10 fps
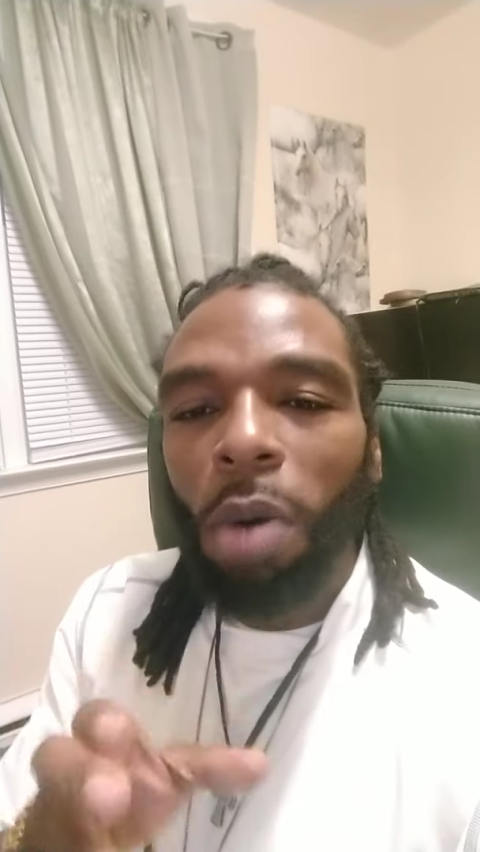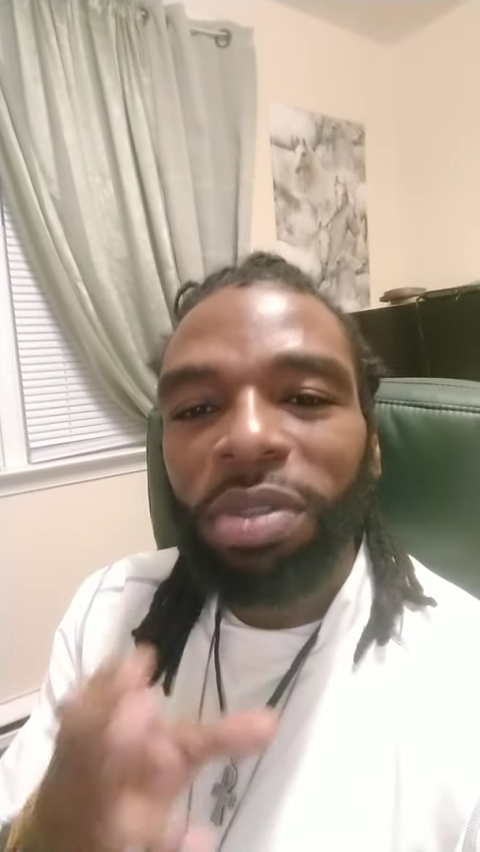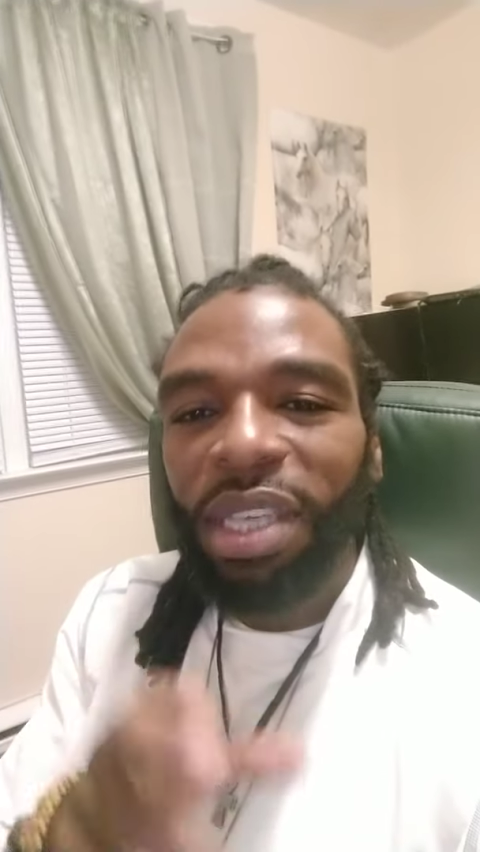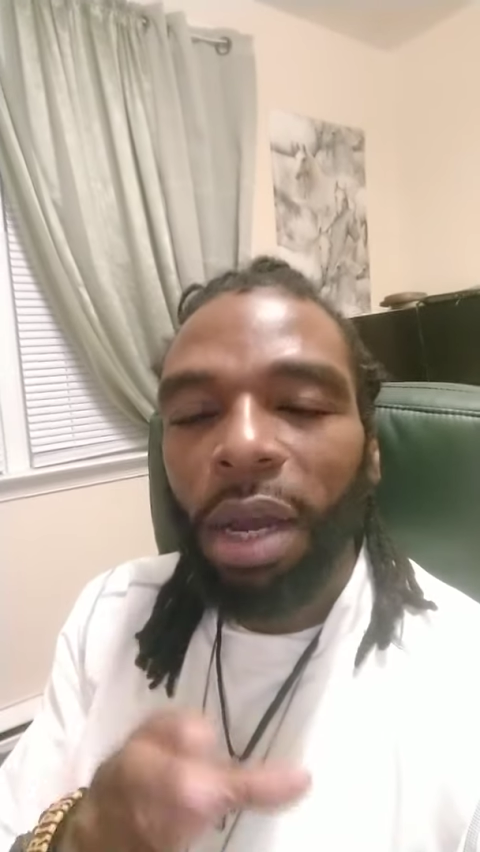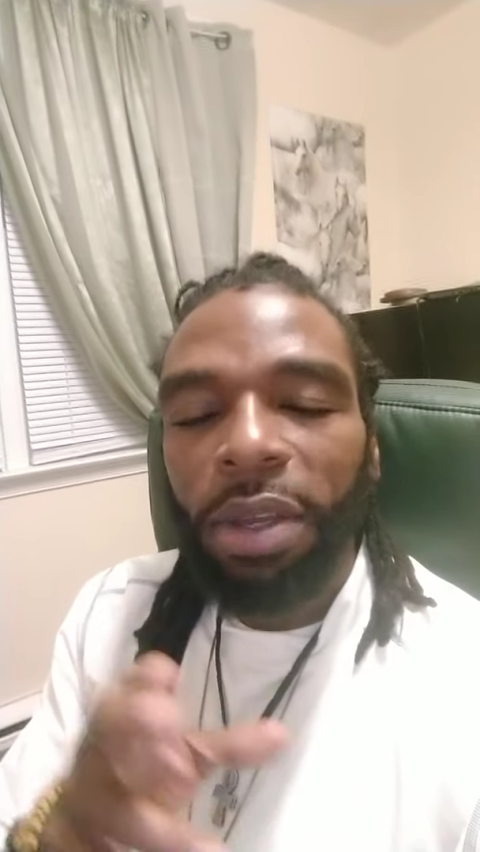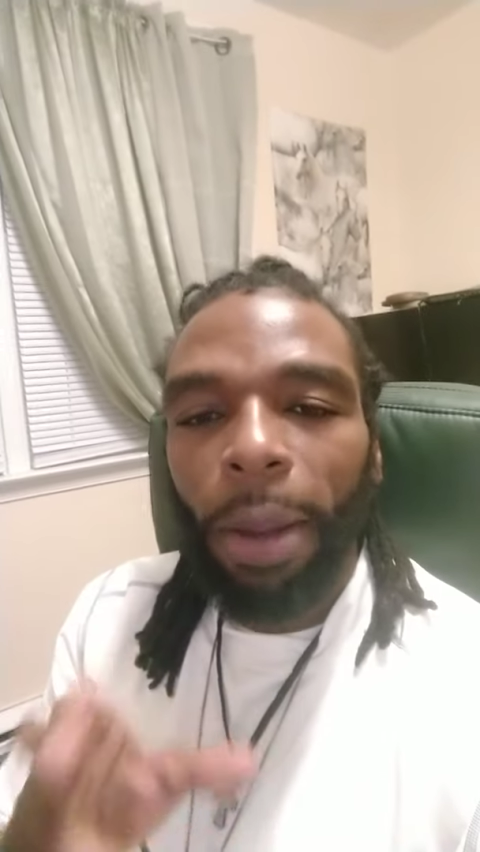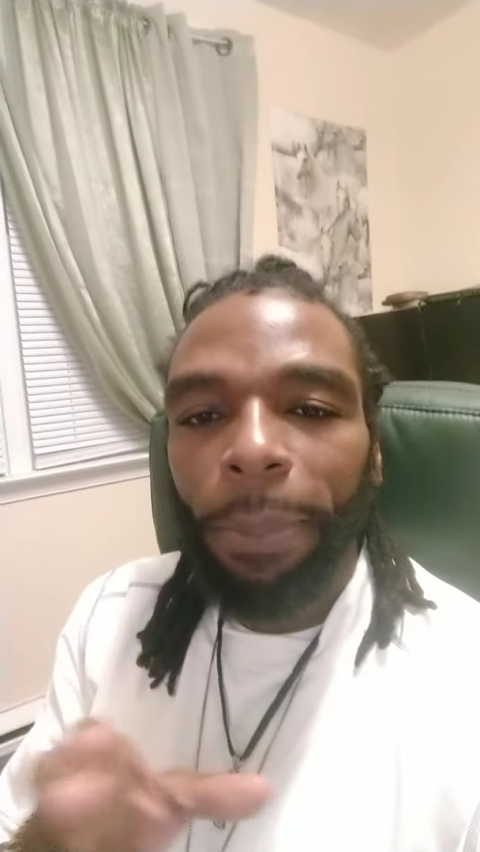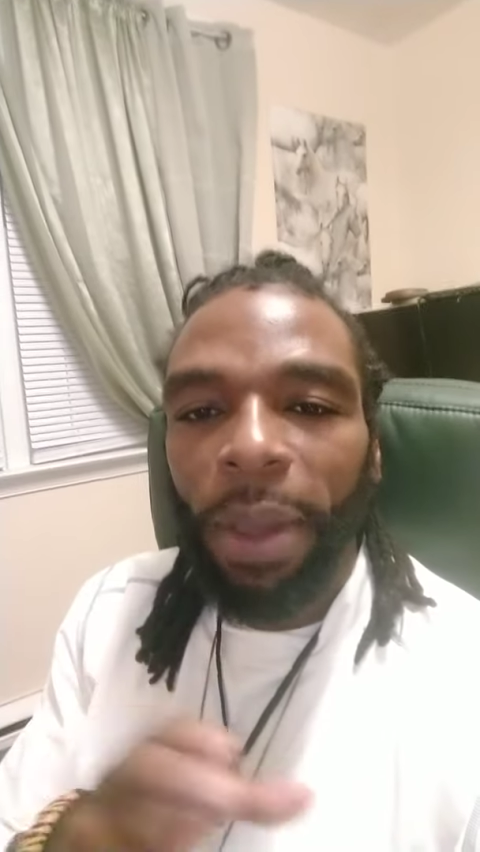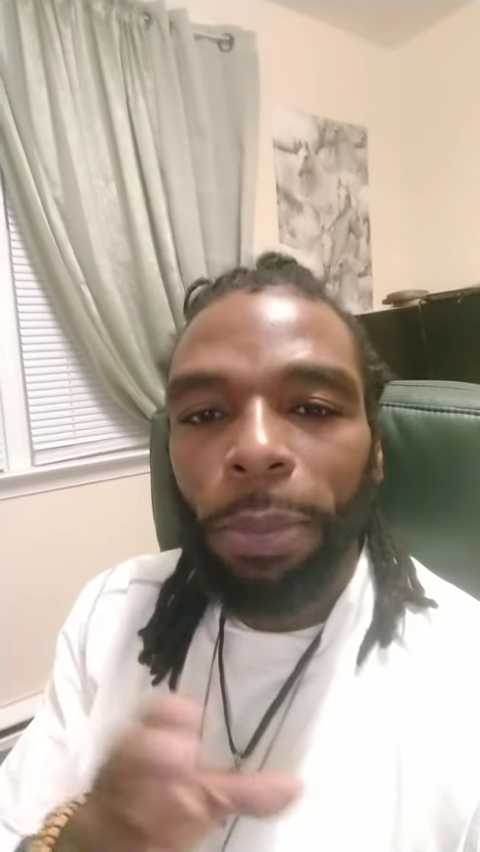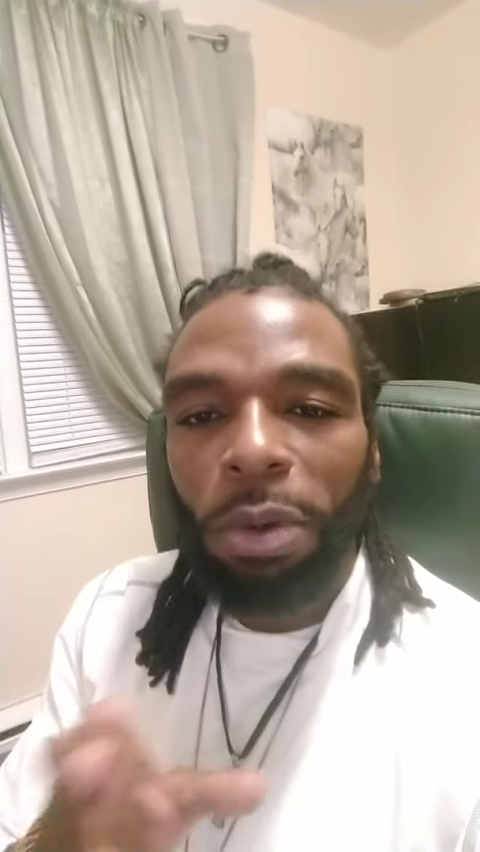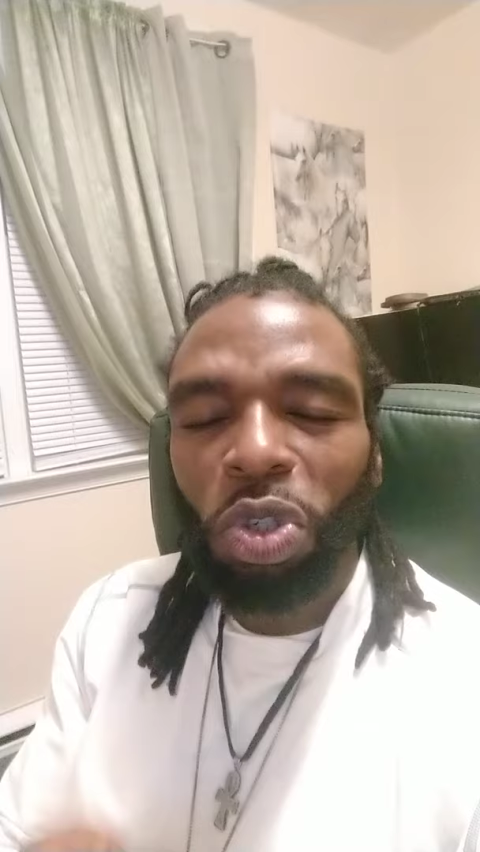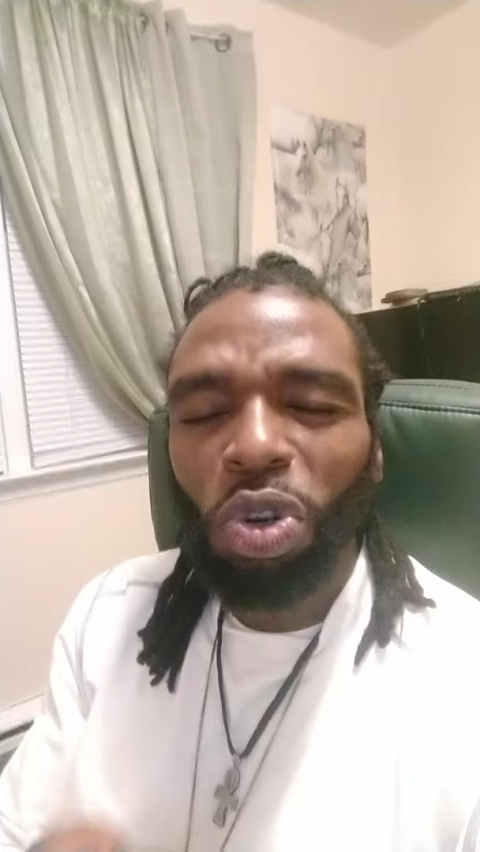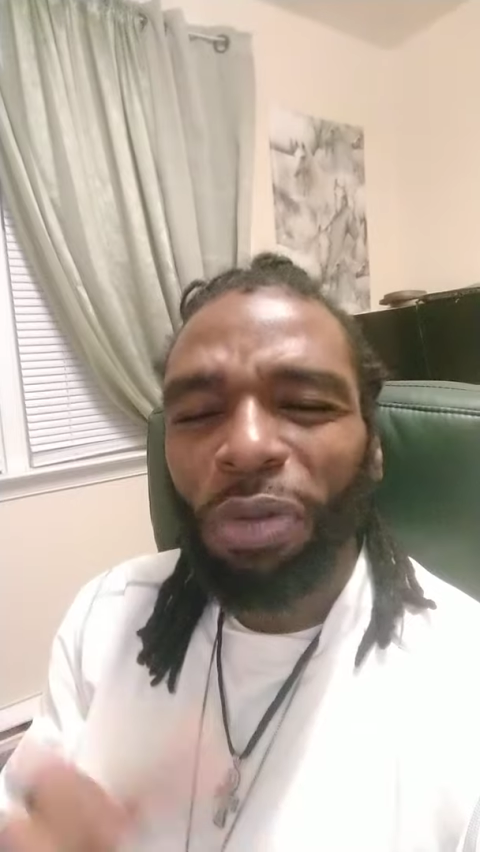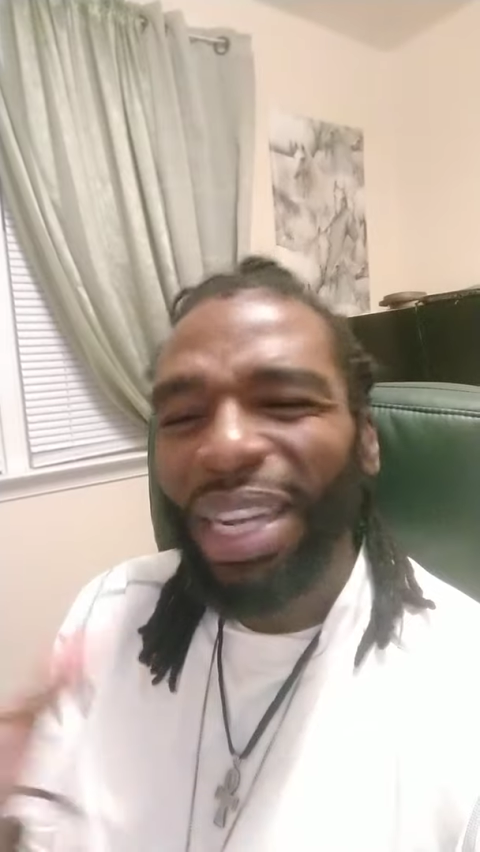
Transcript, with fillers: won't tell your people the truth,